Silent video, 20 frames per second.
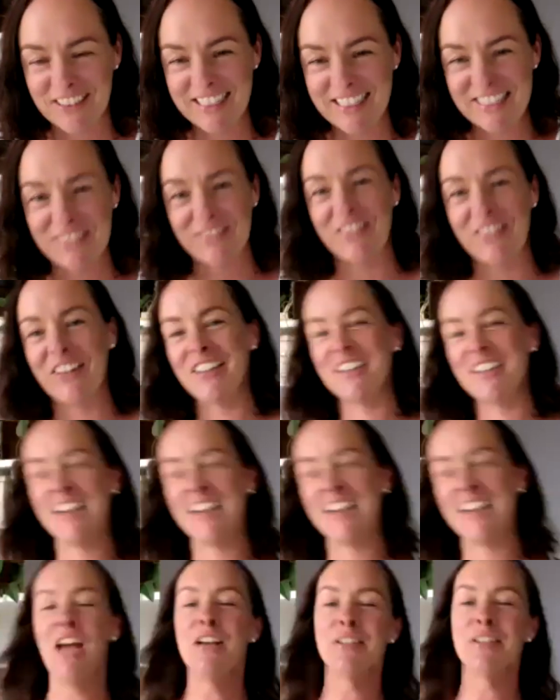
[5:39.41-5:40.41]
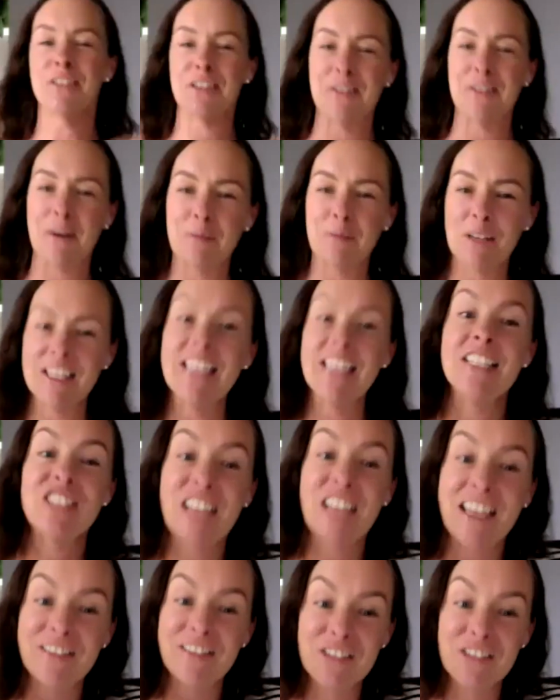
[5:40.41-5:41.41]
It's fun. So I'm going to
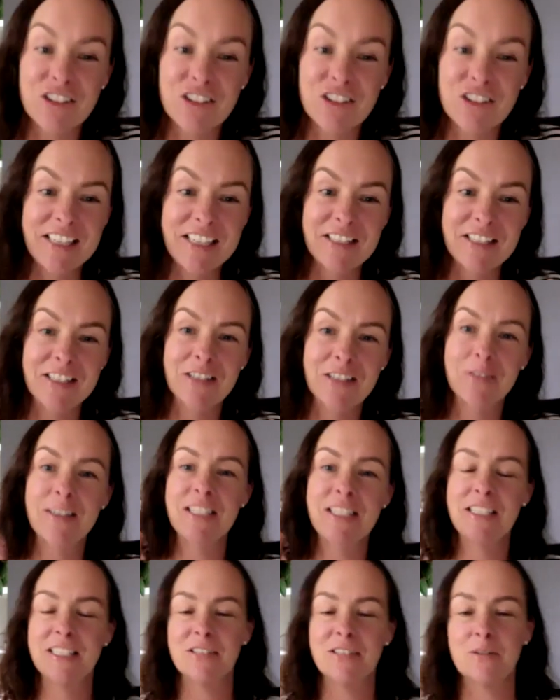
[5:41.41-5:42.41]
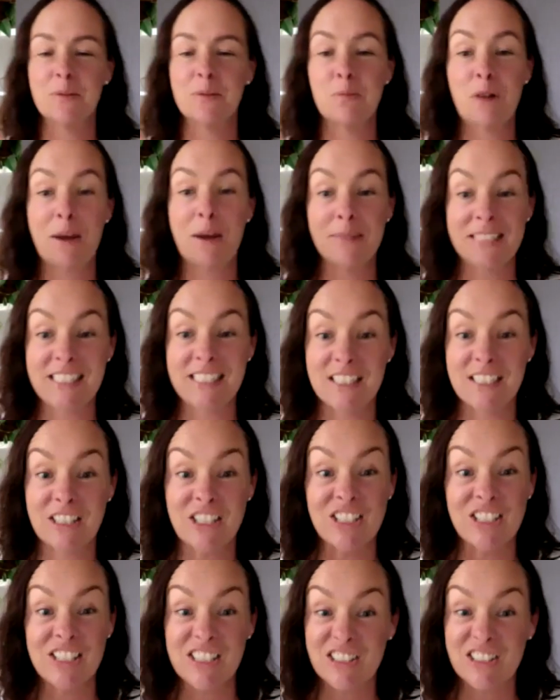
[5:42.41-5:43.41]
dive straight into the questions from the Primalistas
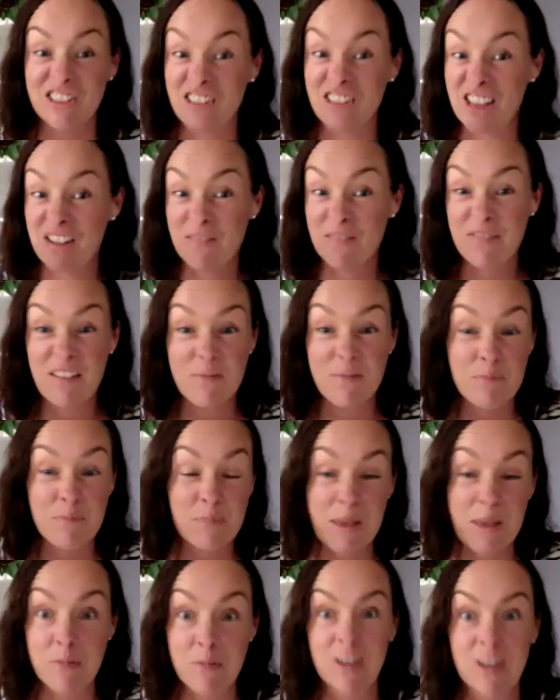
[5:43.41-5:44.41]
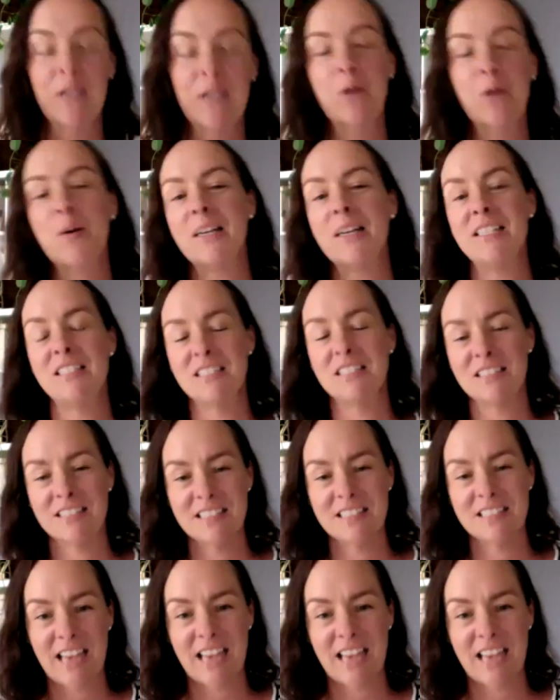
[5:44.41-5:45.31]
because they're brilliant questions,